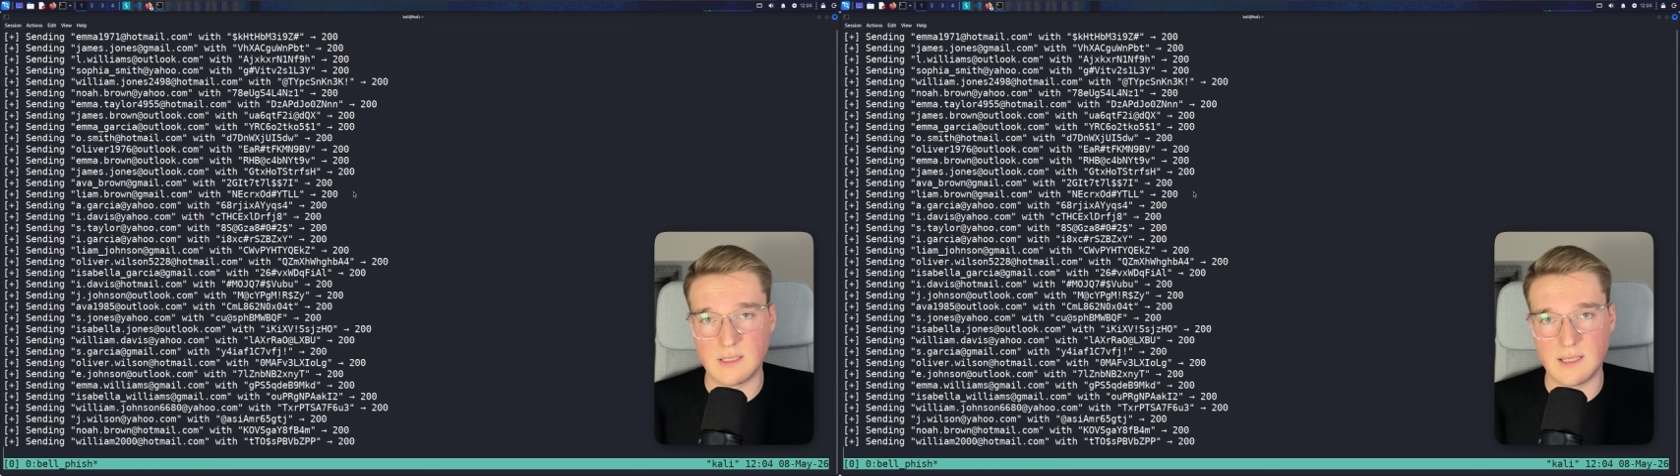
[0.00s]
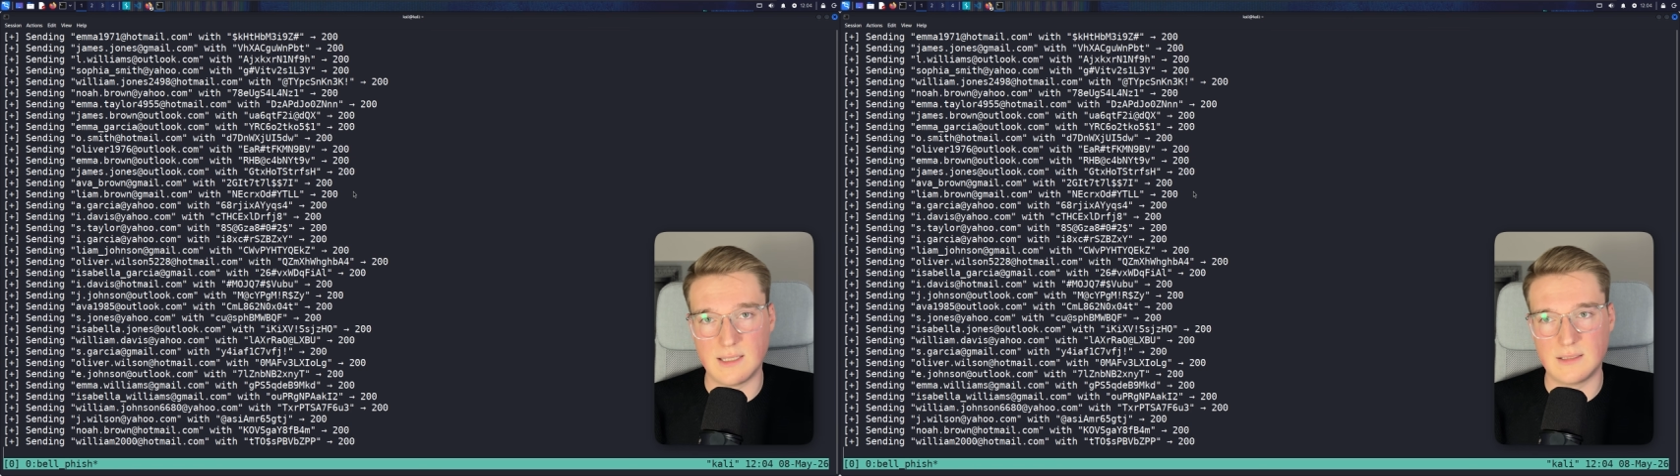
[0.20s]

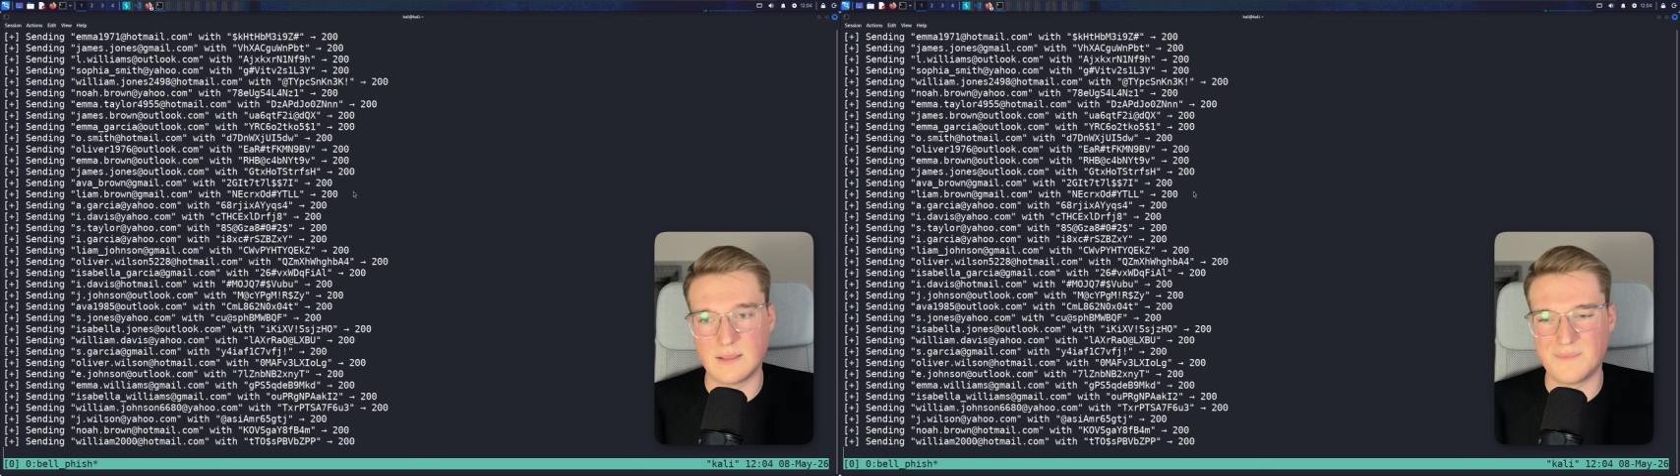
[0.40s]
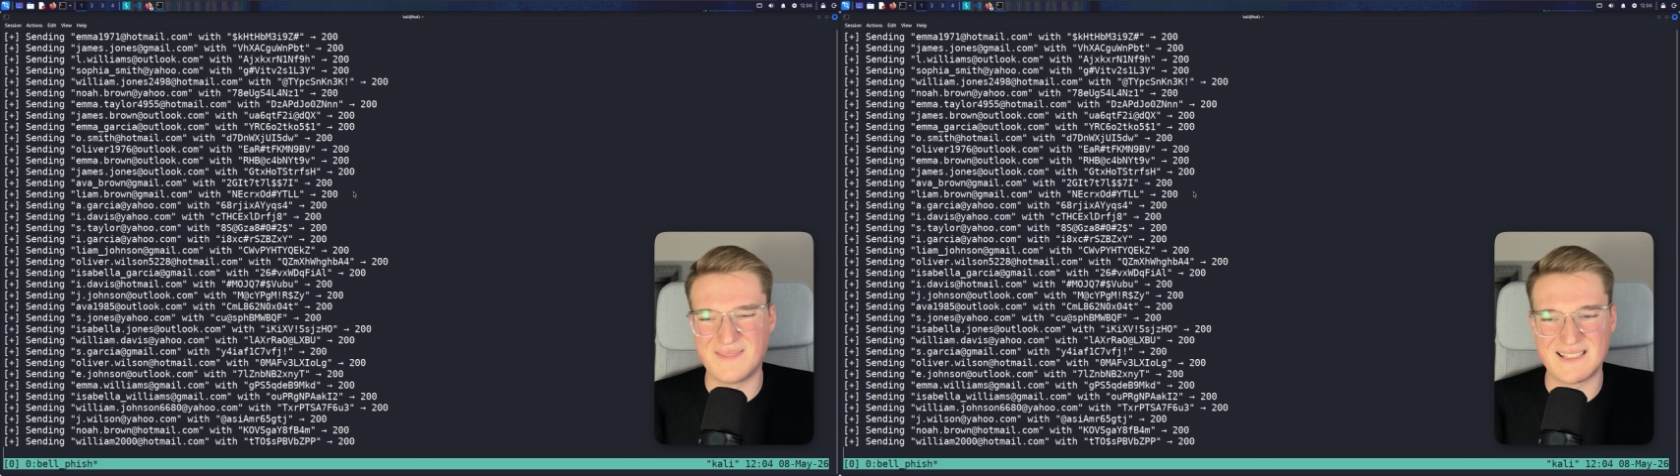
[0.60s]
and
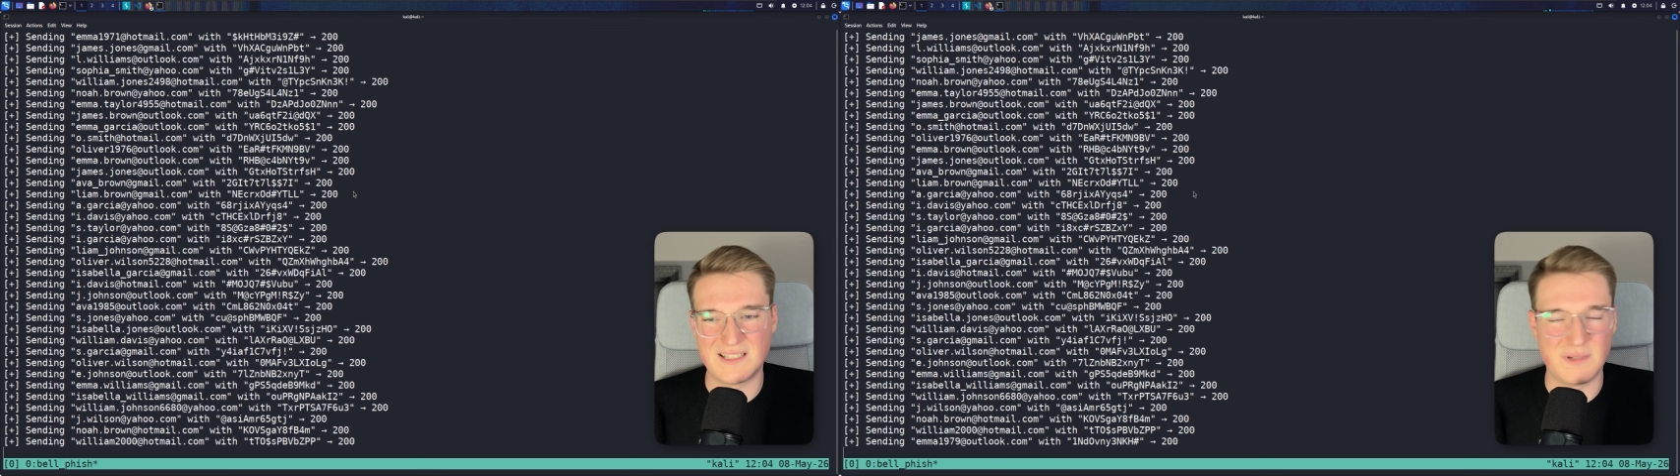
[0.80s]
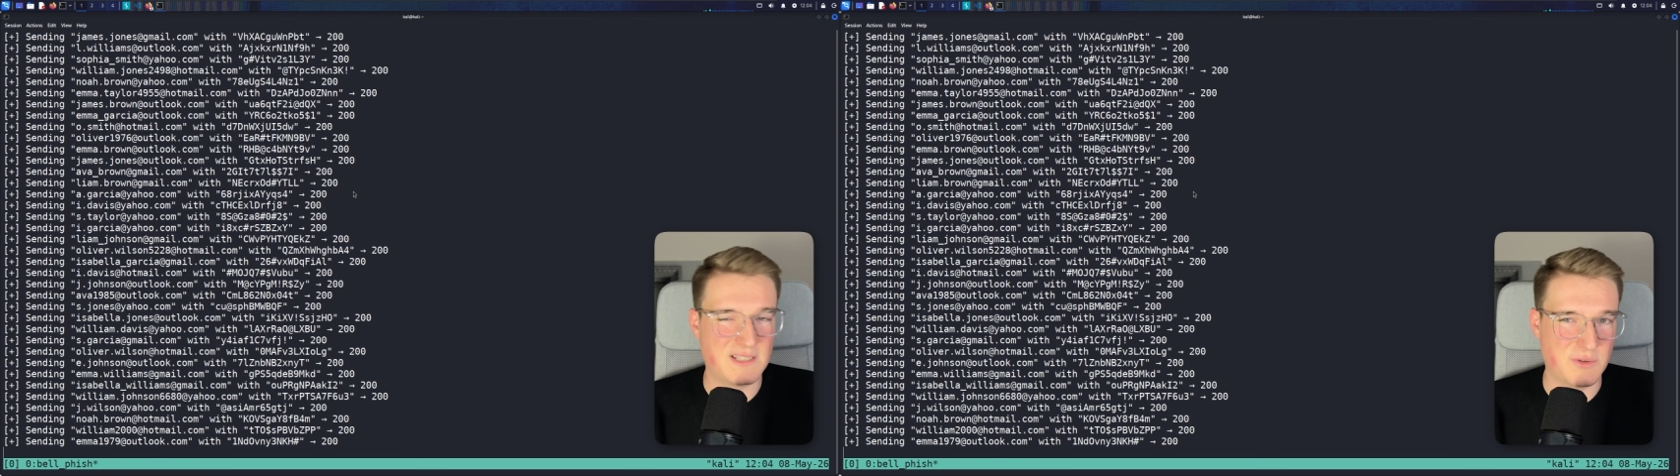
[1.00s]
that's the
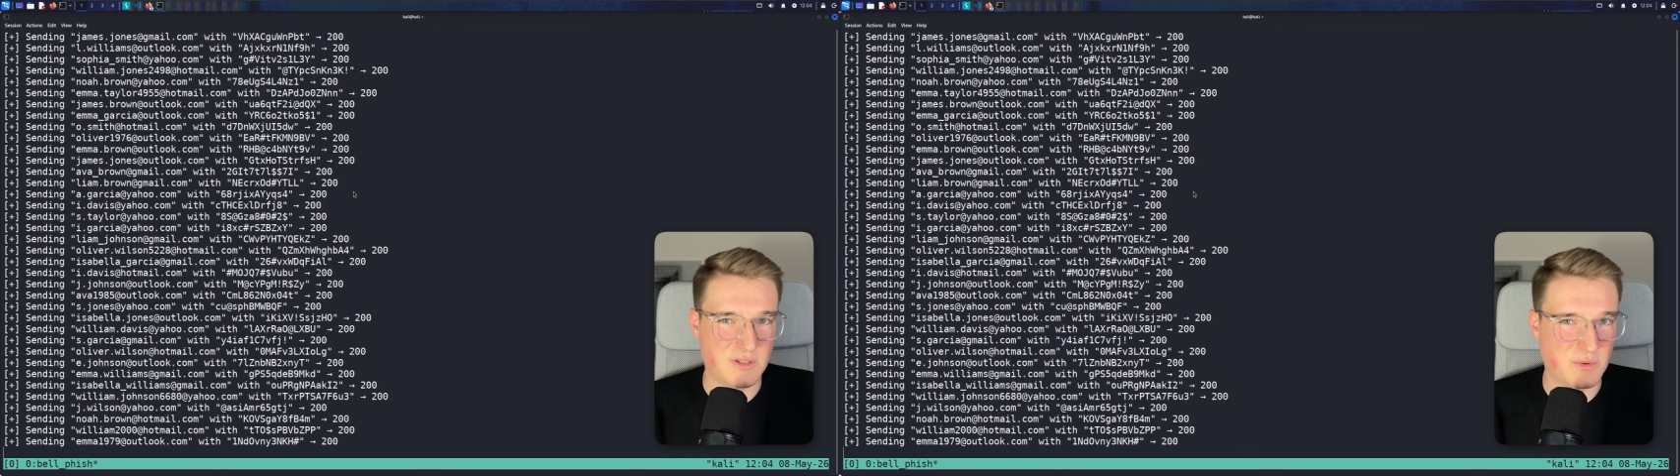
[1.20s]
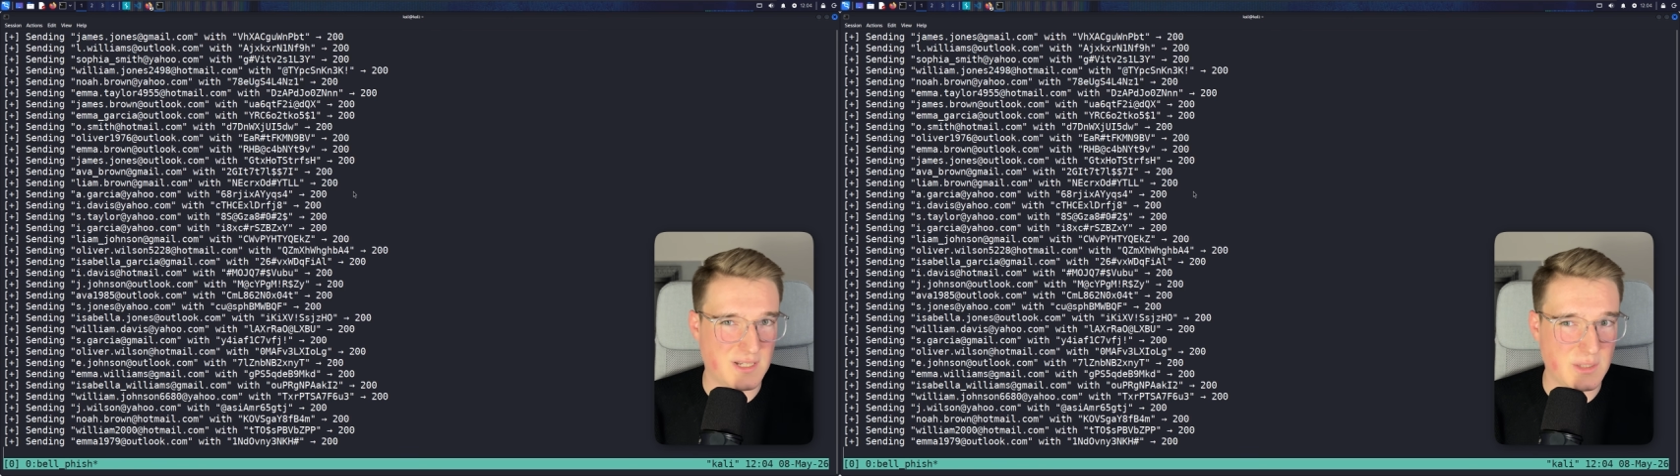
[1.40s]
best you can
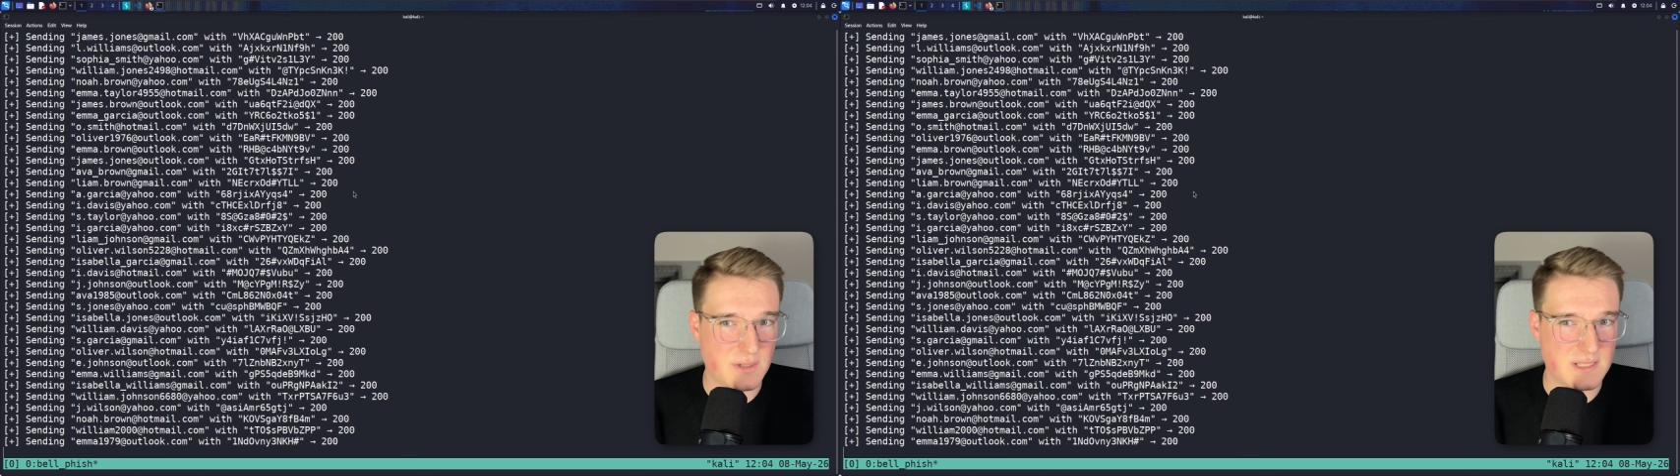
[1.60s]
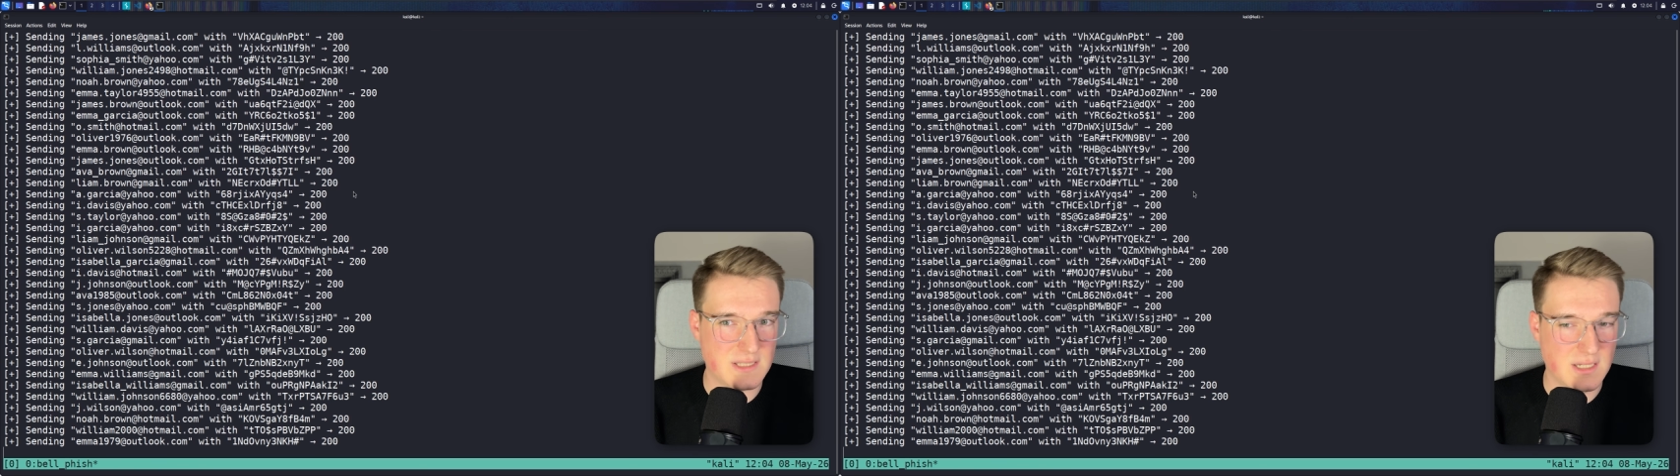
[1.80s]
do
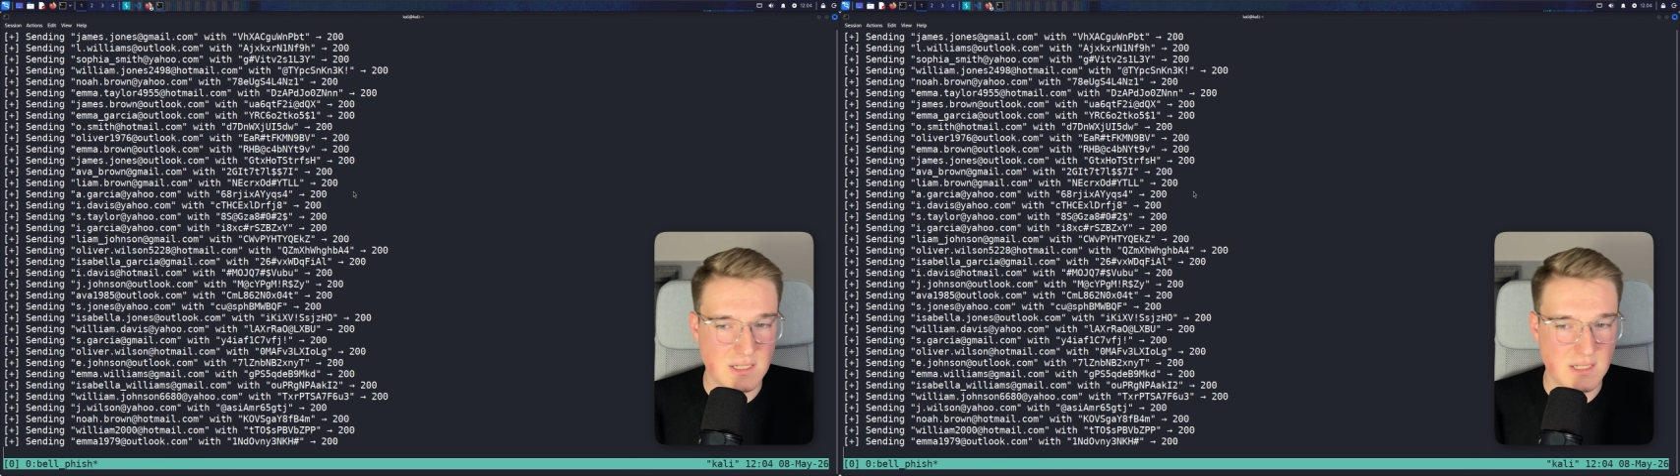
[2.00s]
anyways.